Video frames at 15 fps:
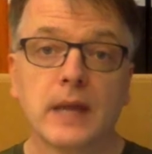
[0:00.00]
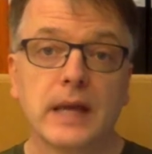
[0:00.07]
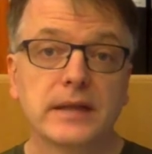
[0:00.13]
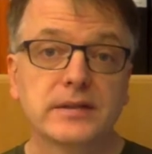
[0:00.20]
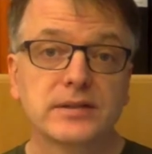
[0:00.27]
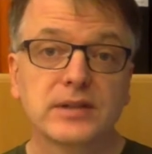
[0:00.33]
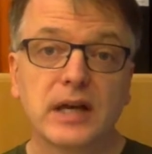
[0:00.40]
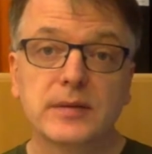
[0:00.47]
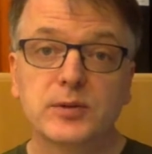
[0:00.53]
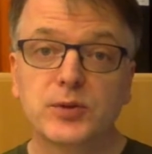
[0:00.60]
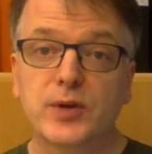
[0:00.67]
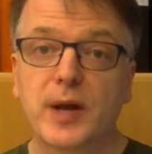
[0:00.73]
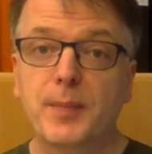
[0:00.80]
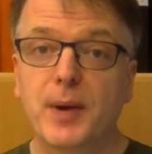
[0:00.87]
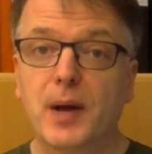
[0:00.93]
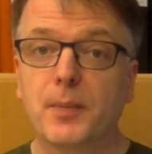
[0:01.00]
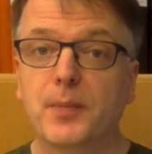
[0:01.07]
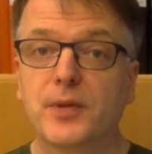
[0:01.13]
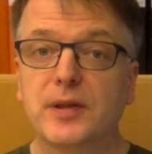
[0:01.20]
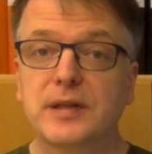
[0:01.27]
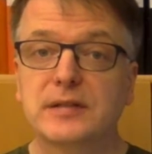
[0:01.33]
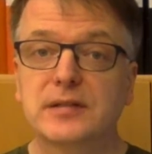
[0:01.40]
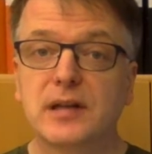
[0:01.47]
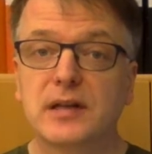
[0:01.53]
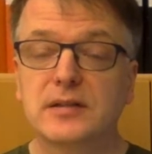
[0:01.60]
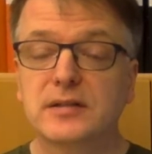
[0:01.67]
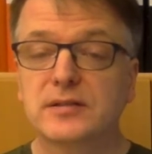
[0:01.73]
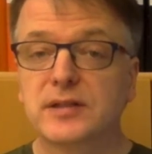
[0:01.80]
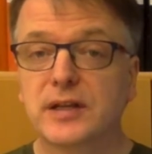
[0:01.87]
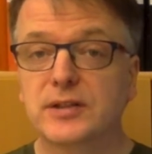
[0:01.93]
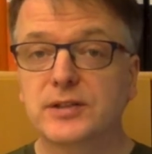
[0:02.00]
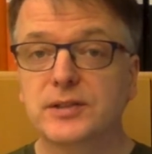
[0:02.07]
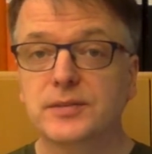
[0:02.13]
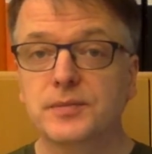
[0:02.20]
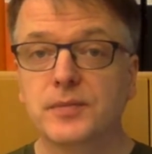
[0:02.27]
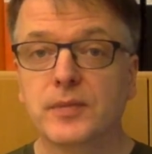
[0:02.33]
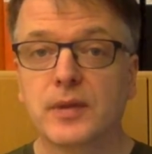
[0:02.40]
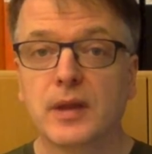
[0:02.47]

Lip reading: It's time to wrap up the distillation section.